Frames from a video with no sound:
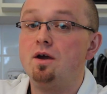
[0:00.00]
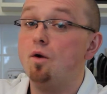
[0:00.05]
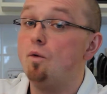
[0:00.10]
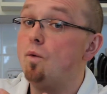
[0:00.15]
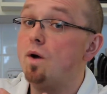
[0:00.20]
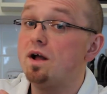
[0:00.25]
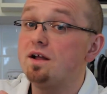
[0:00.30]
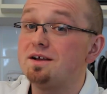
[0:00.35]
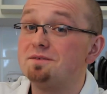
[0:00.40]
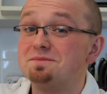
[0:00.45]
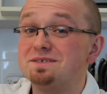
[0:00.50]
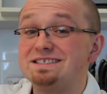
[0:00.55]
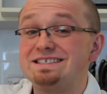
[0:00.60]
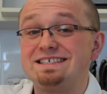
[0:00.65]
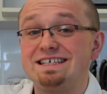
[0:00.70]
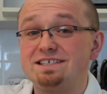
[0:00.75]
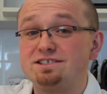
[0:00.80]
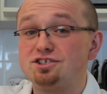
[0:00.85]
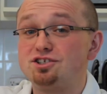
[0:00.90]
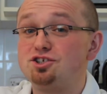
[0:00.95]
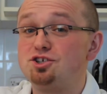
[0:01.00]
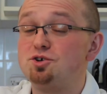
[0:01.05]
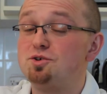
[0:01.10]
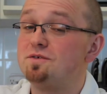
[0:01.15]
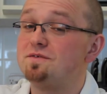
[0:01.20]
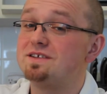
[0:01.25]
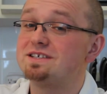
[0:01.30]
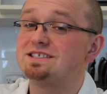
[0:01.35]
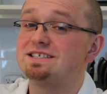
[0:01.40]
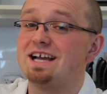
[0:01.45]
Welcome to season two
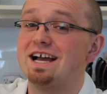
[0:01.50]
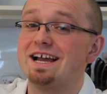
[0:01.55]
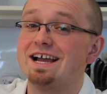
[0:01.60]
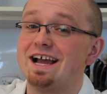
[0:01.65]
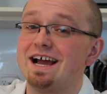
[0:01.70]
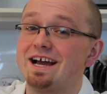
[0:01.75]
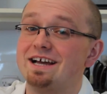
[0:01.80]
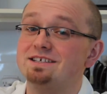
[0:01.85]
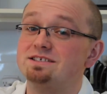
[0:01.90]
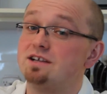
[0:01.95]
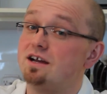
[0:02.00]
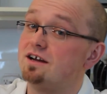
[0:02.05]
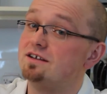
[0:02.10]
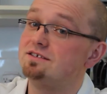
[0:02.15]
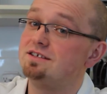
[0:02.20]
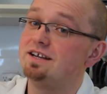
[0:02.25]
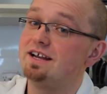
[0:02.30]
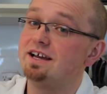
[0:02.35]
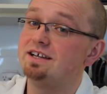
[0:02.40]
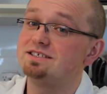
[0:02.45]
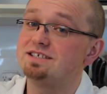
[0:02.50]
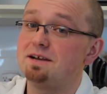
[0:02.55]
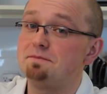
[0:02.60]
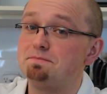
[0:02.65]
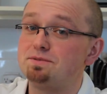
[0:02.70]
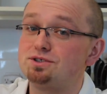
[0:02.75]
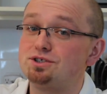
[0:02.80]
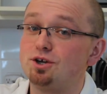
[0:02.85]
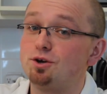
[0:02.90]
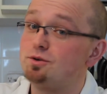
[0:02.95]
of the Sci Guys. On today's
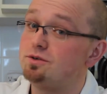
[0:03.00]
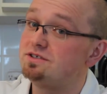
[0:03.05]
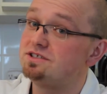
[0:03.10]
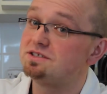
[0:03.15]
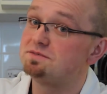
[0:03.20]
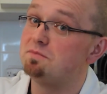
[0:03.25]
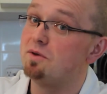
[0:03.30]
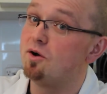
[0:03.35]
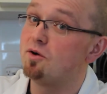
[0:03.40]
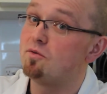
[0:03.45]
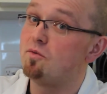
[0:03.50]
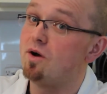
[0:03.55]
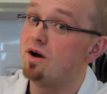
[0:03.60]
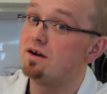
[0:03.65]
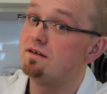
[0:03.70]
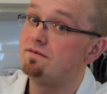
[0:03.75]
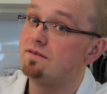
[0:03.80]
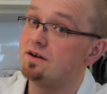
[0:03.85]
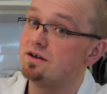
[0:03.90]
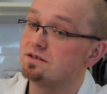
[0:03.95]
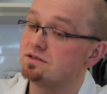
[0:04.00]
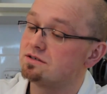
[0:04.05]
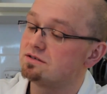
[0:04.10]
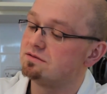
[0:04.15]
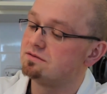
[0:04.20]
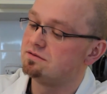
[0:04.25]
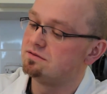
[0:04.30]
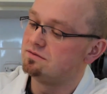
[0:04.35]
episode, Smoke Waterfalls.